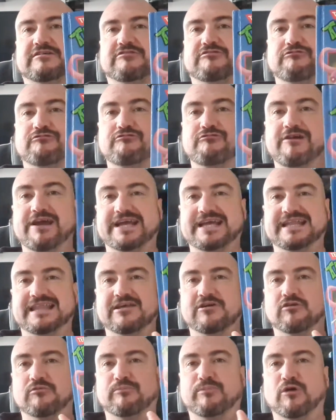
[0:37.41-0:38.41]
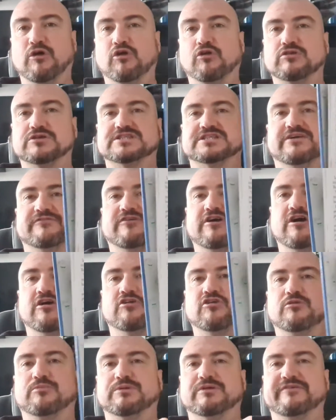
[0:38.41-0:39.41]
great little books. I've got
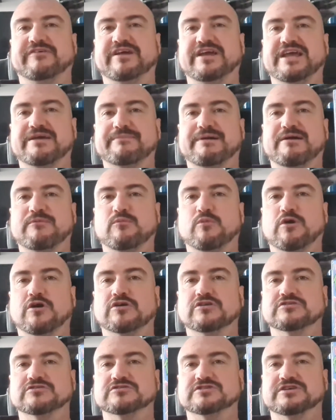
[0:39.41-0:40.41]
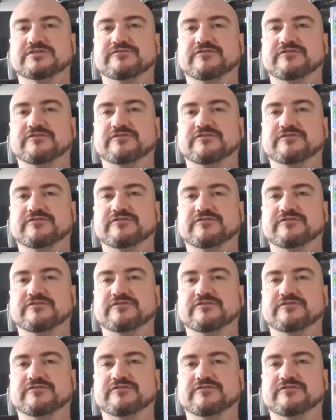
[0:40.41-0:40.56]
a couple of He-Man ones.